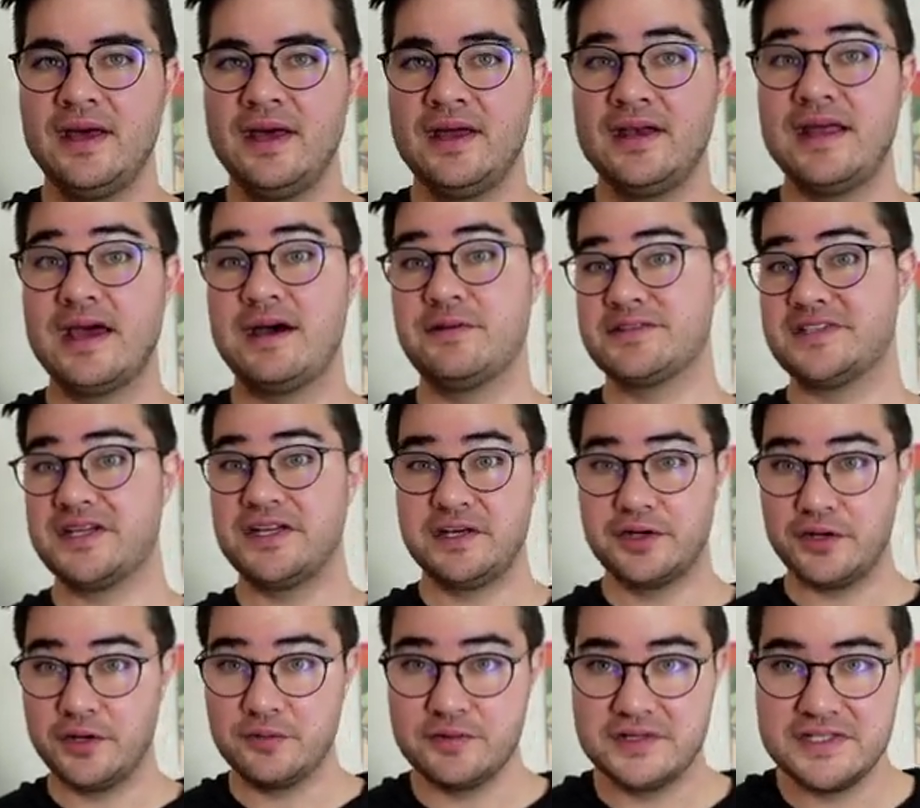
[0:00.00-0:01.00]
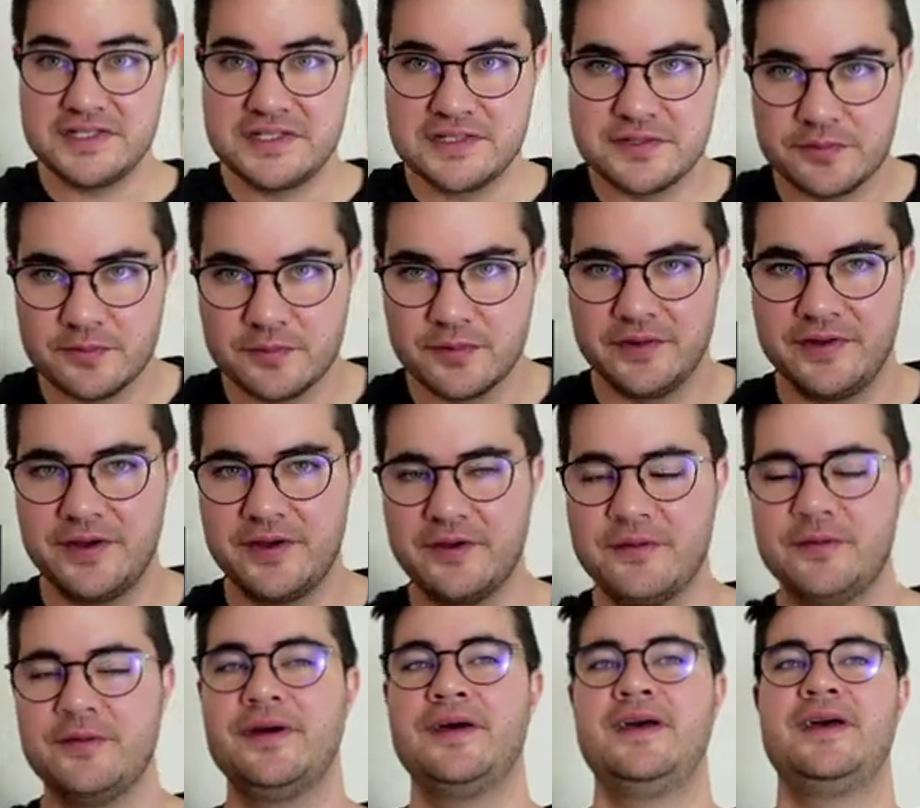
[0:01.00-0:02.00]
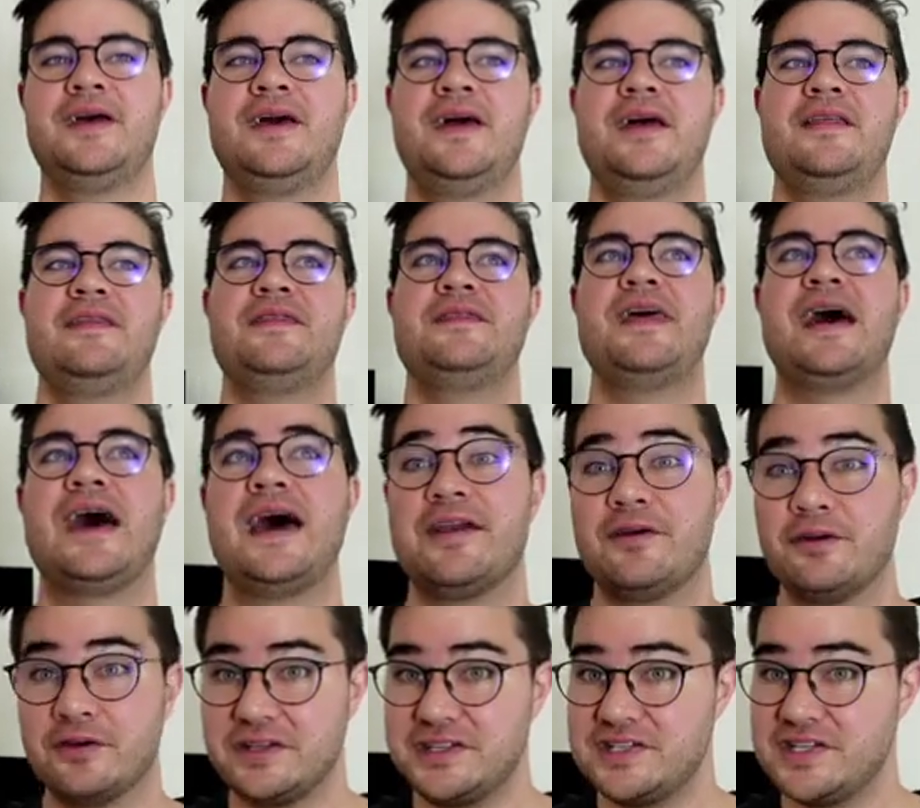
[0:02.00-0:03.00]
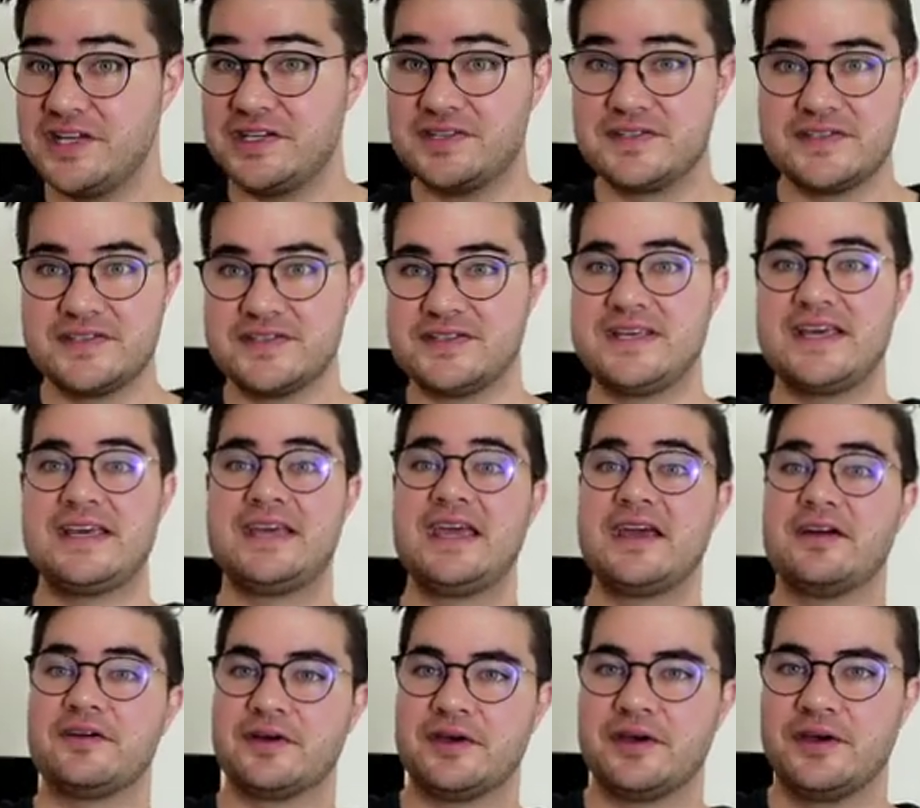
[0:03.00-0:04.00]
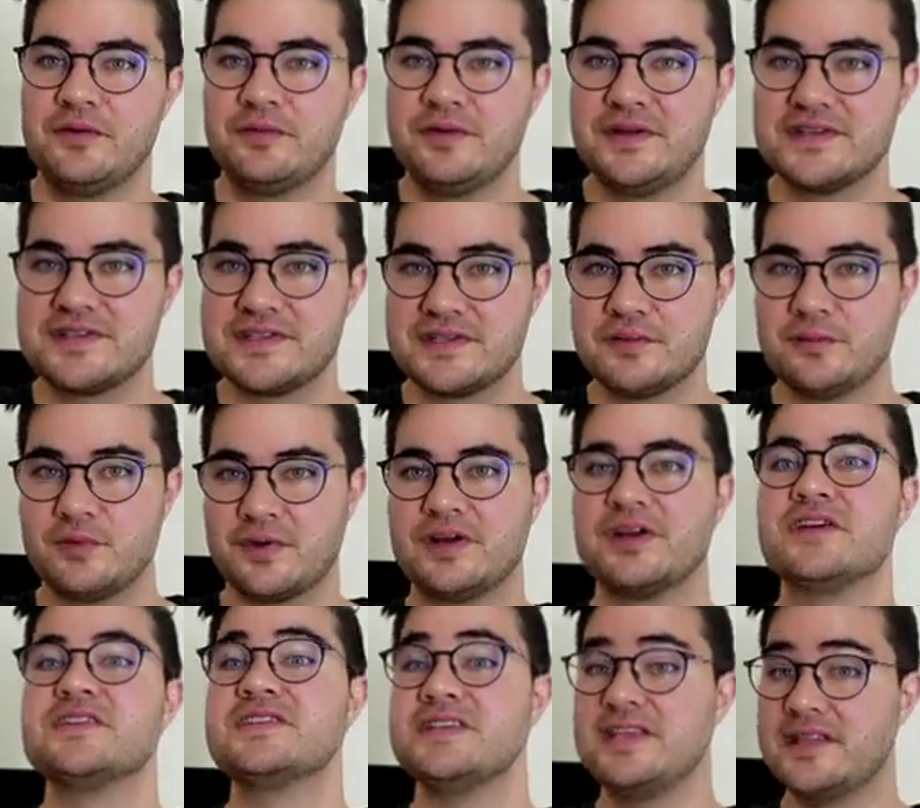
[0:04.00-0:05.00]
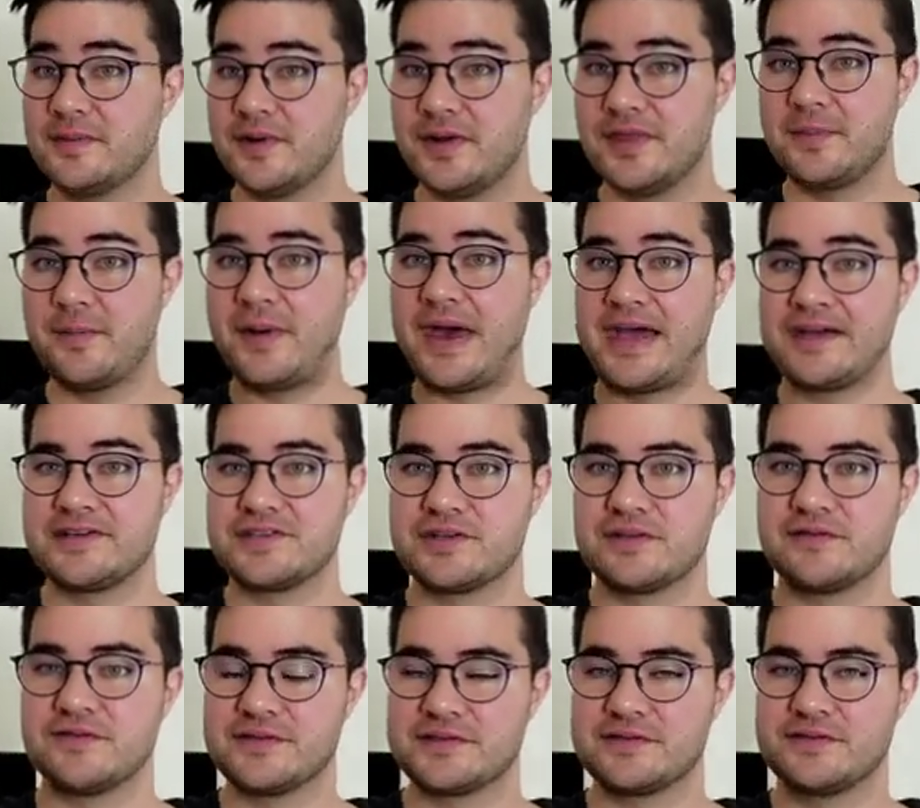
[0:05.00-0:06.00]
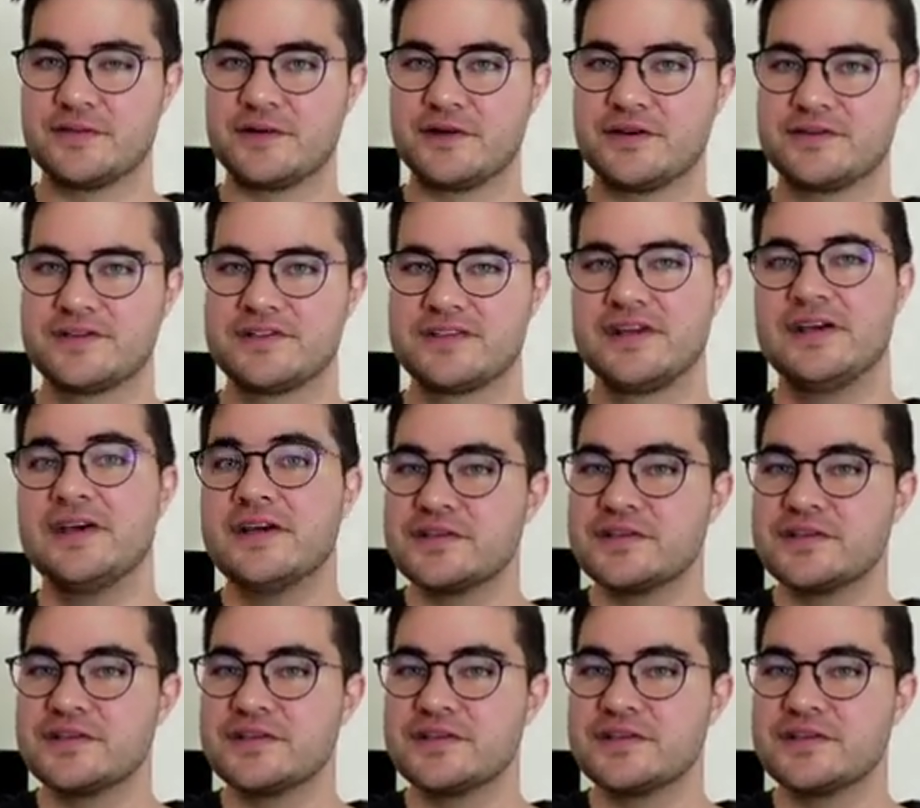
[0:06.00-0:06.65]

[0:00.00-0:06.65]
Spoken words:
Now, as any good OD student will know, that early changes in, say, keratoconus, we're going to see them on the back surface first.